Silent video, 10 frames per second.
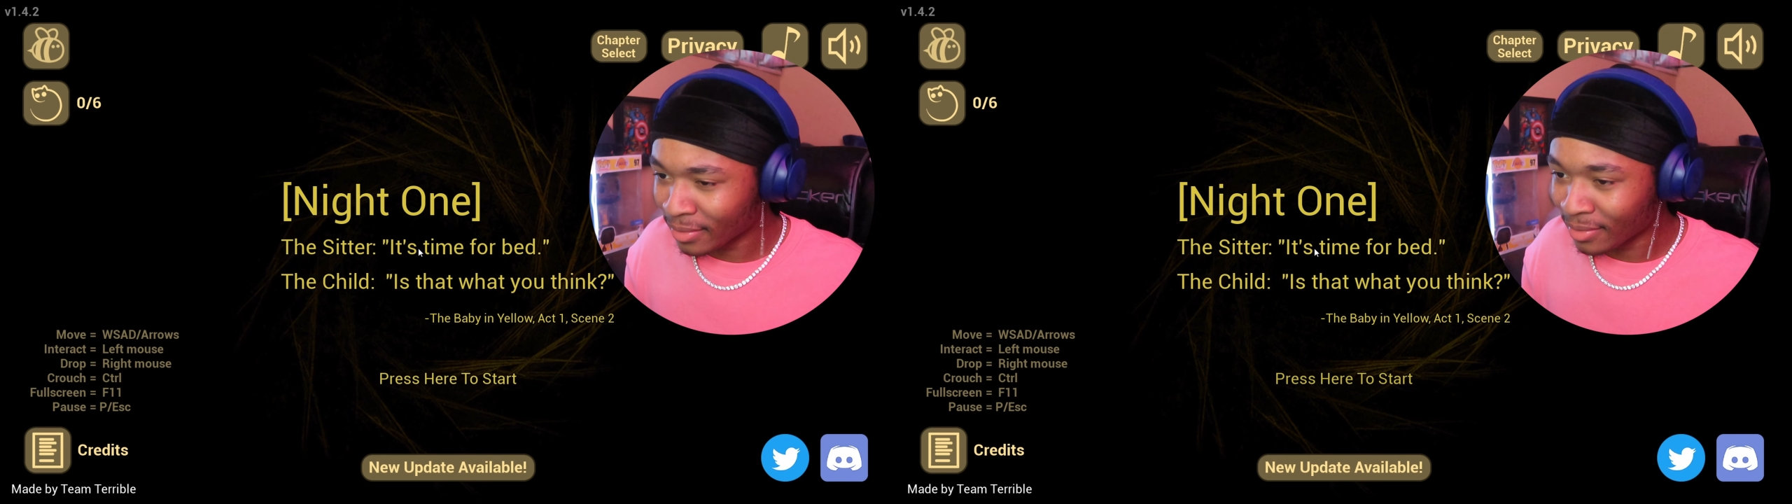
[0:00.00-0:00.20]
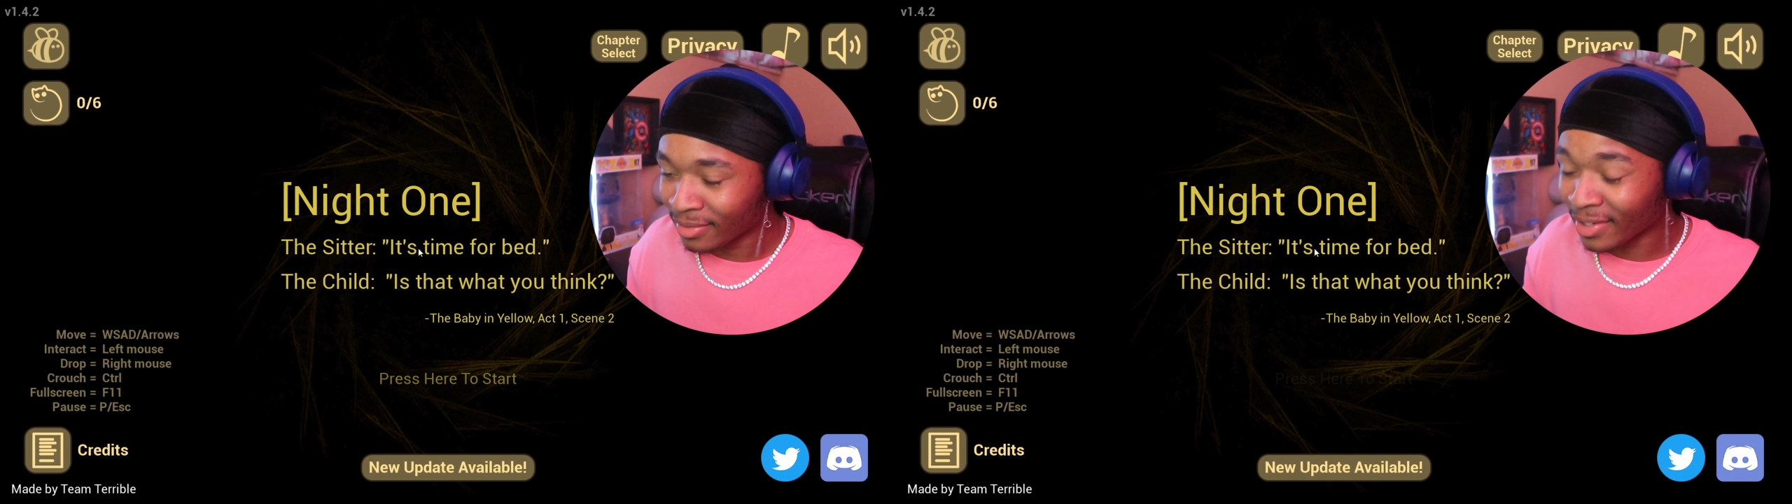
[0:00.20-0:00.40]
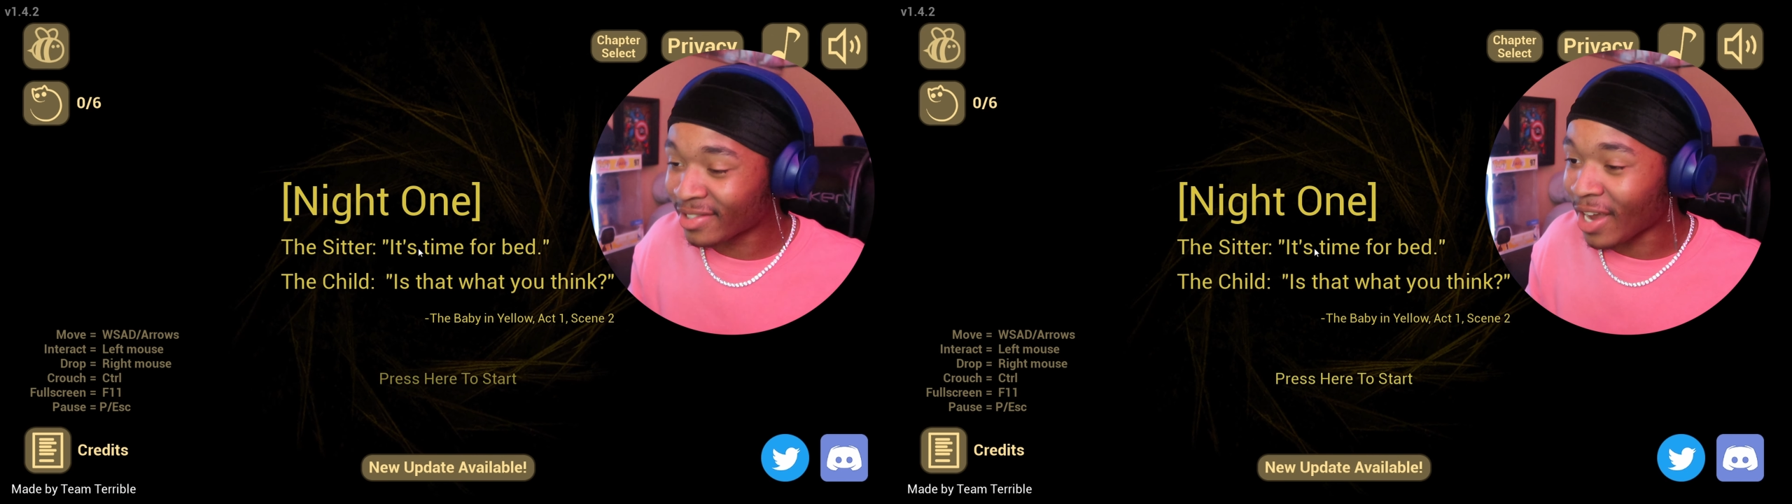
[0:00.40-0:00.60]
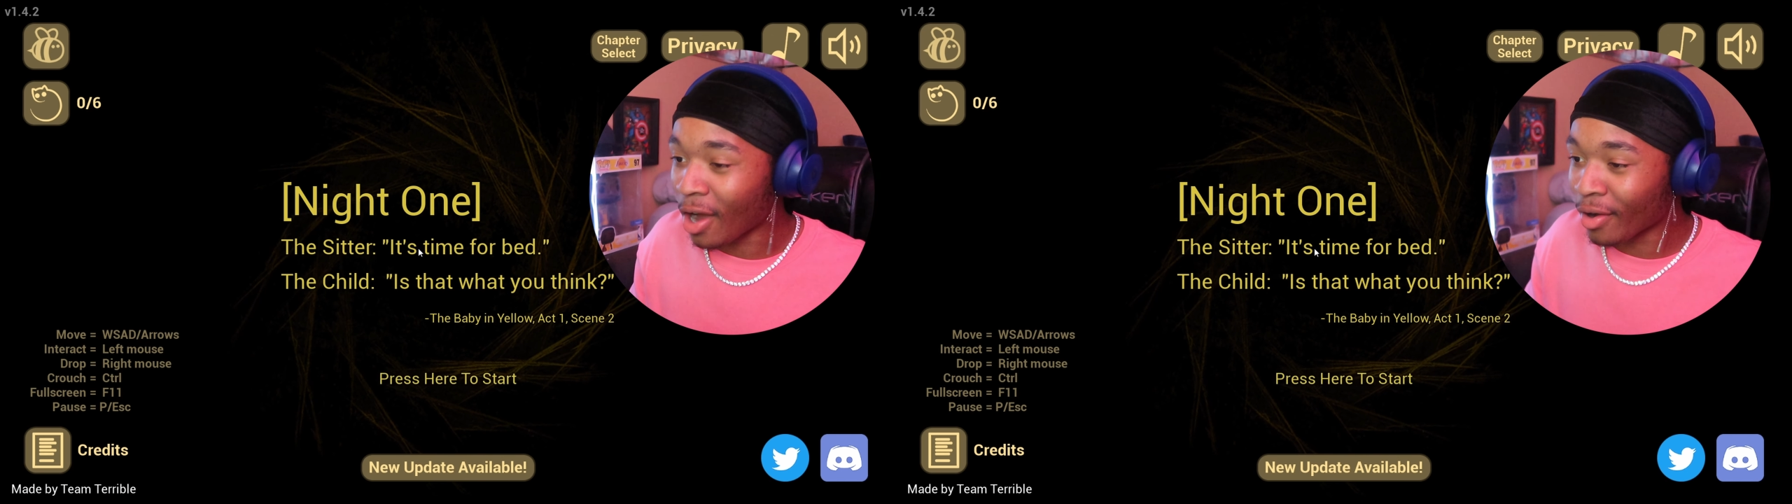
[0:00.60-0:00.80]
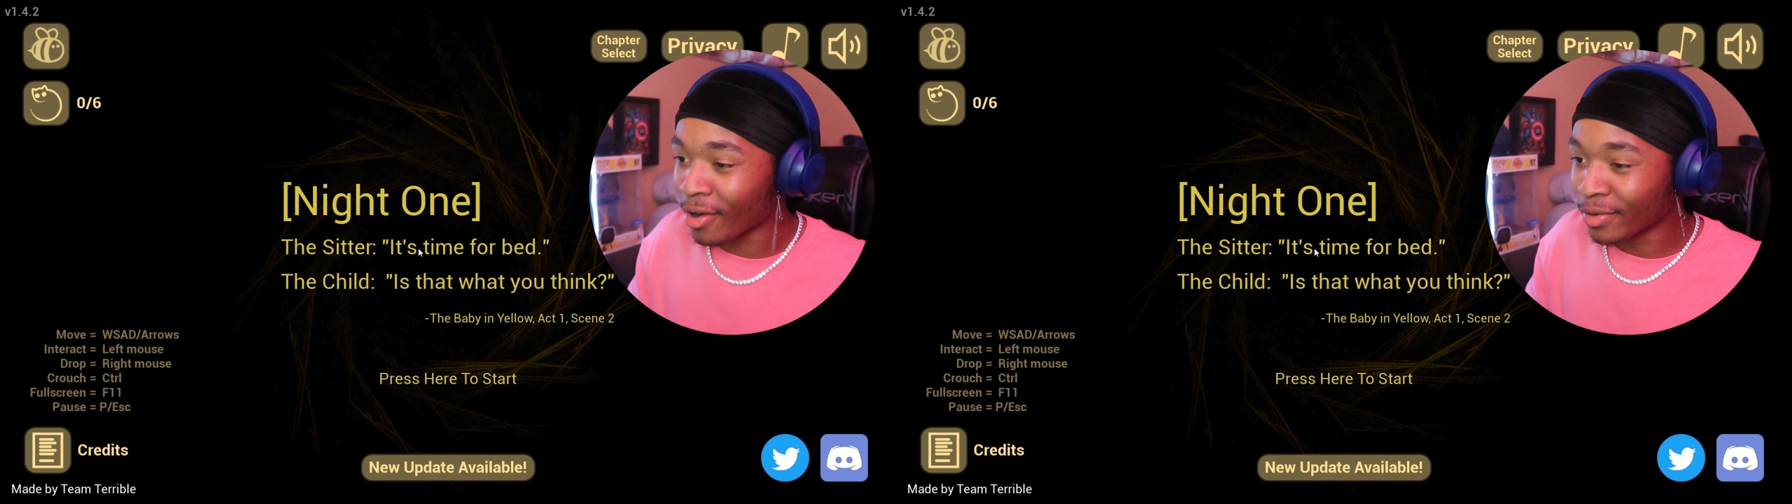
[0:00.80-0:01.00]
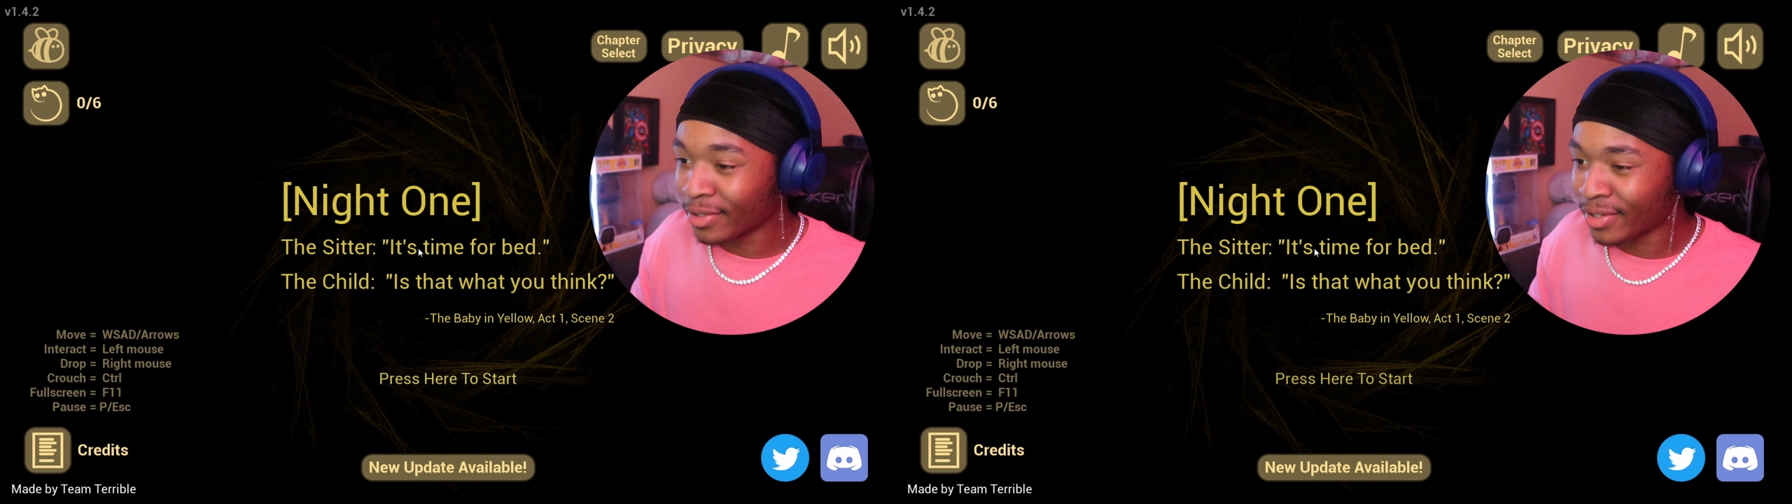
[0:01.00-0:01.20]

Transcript: The child goes,